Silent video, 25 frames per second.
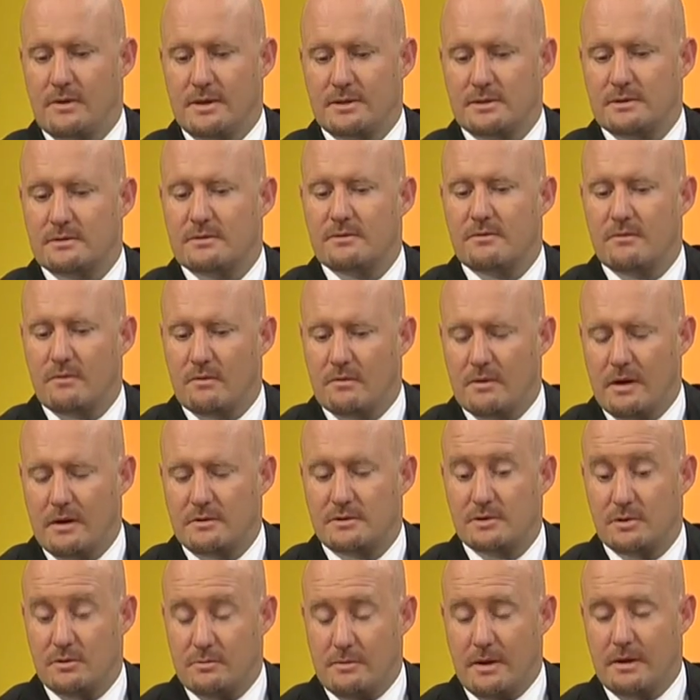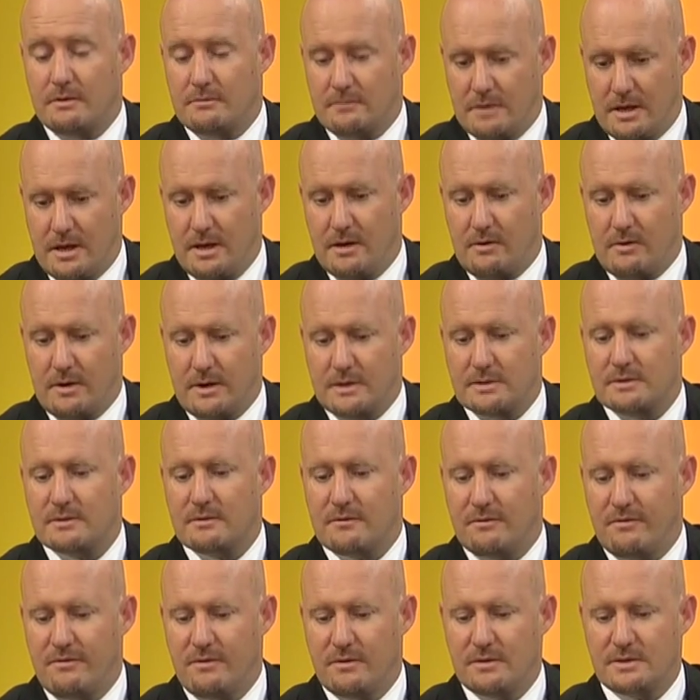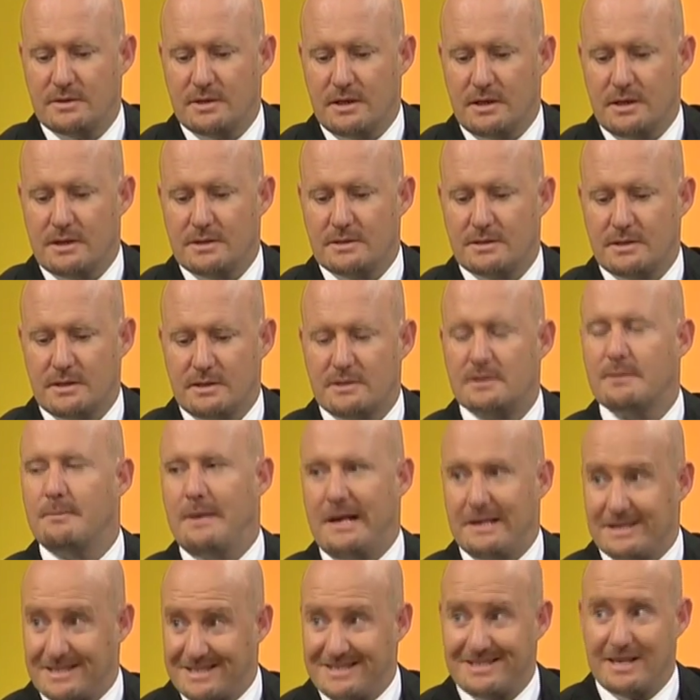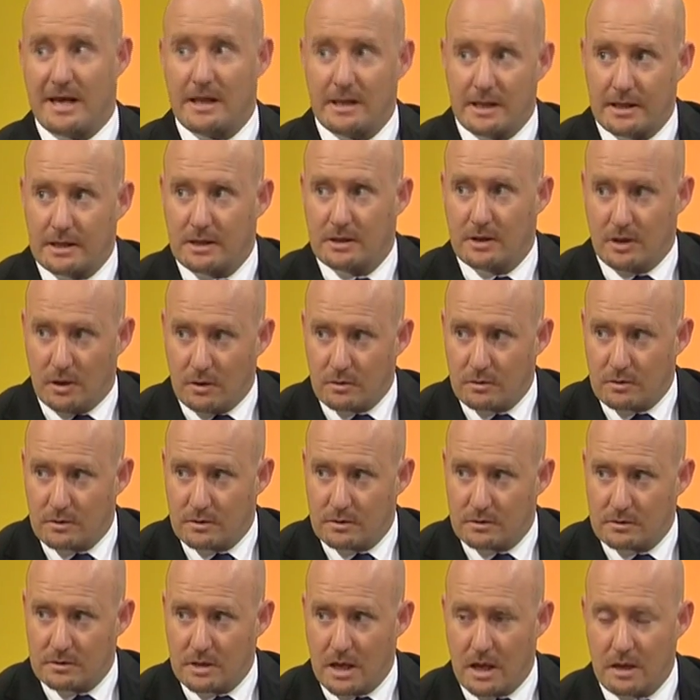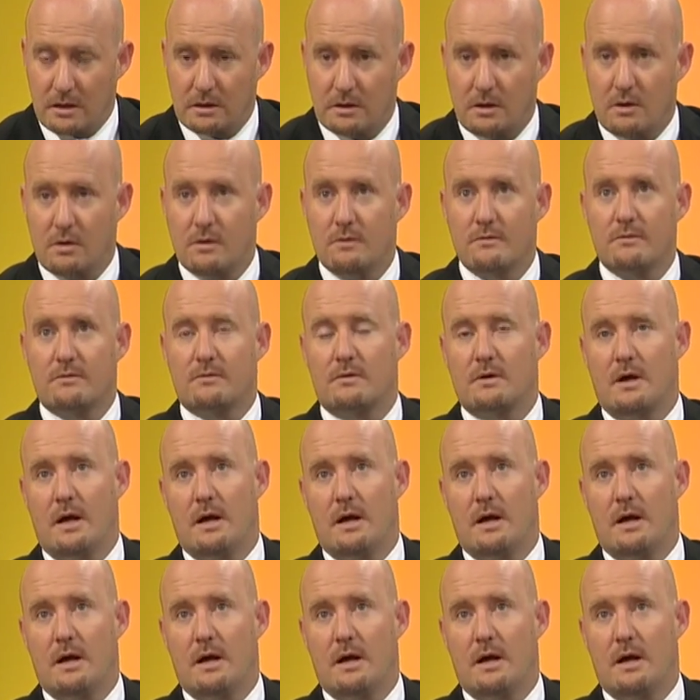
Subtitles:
reasons, two main areas. Firstly, it's about selling you. A lot of